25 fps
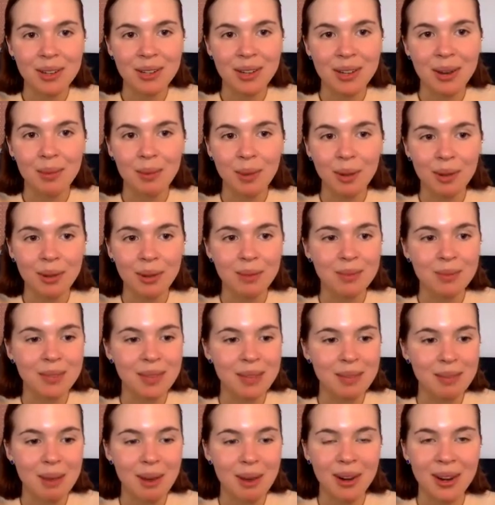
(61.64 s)
and welcome to the
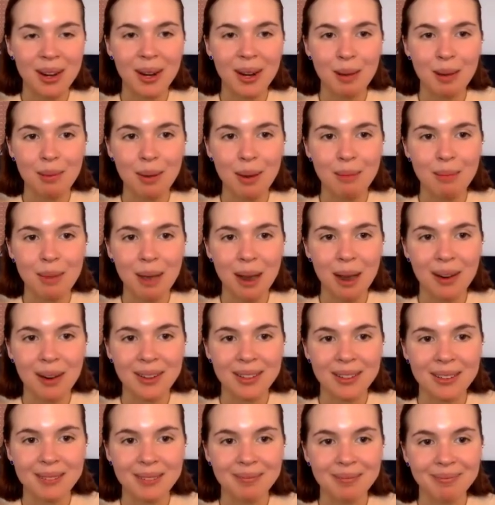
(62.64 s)
American Library in
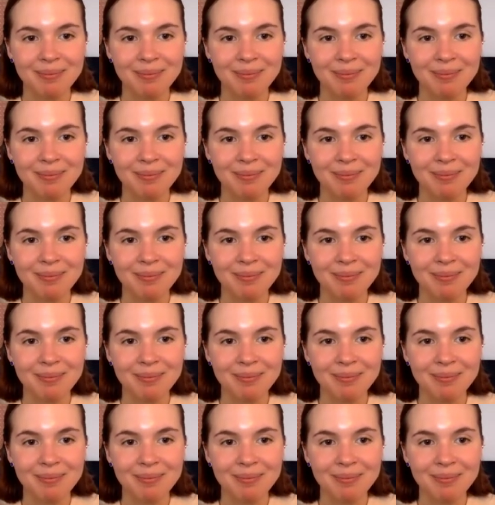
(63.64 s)
Paris.